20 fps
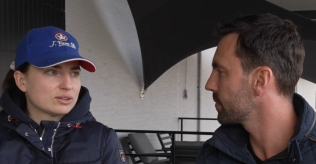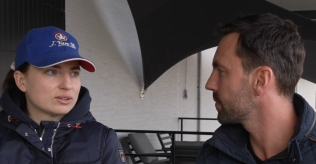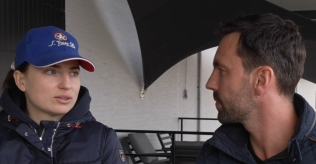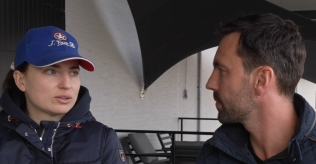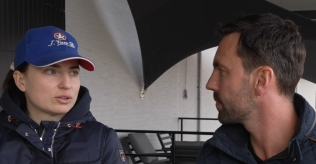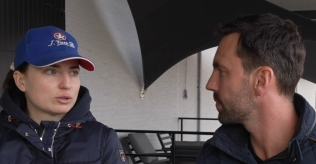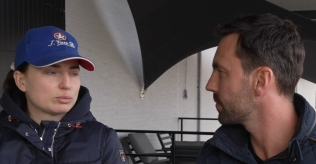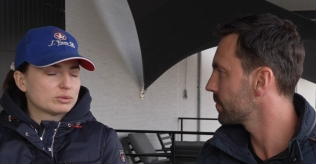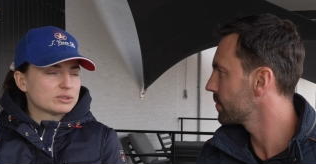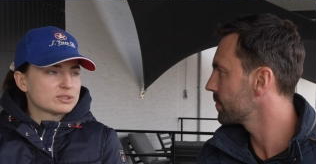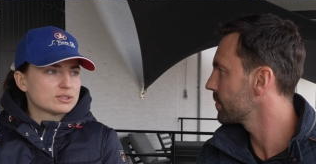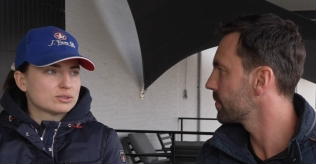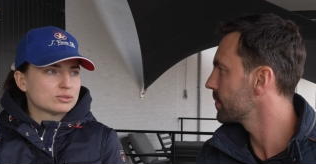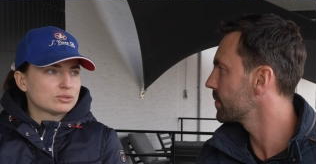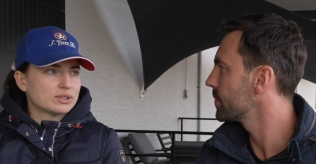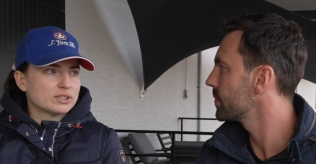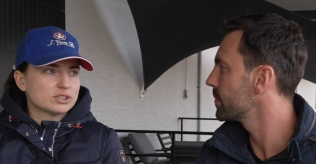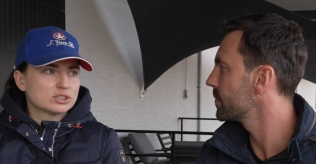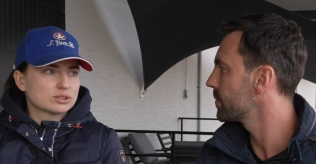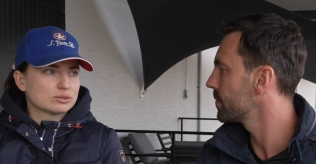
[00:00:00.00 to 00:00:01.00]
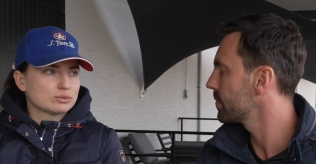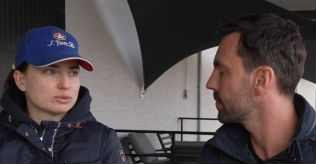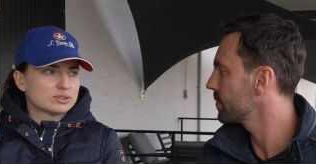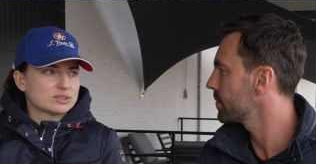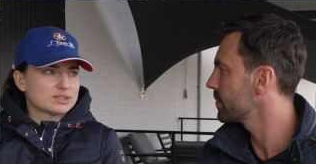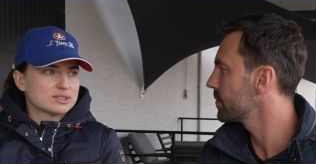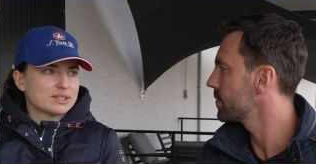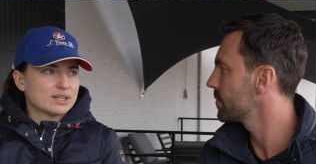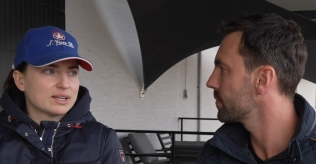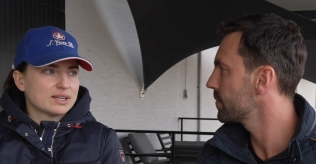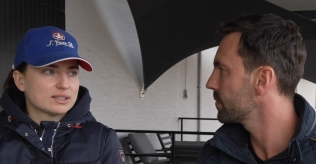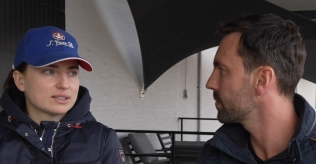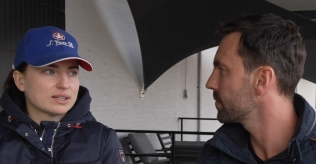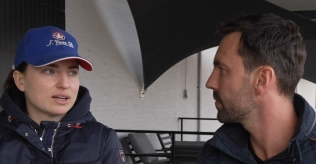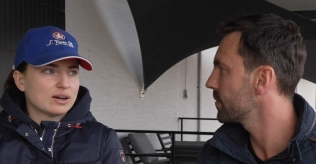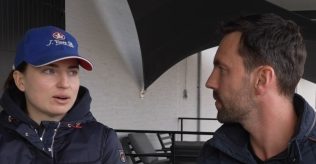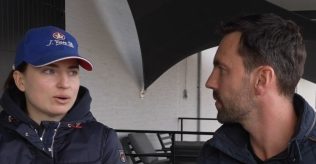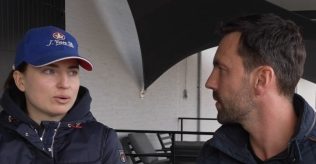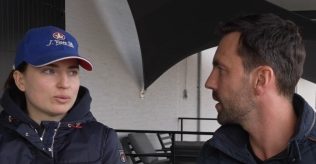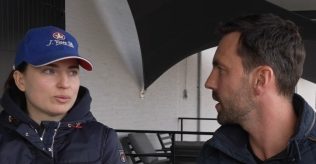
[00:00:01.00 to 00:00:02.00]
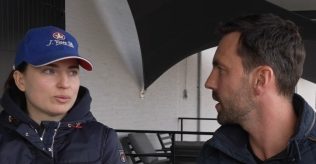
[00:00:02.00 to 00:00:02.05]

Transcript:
Speaker 1: horrible situation what is there now.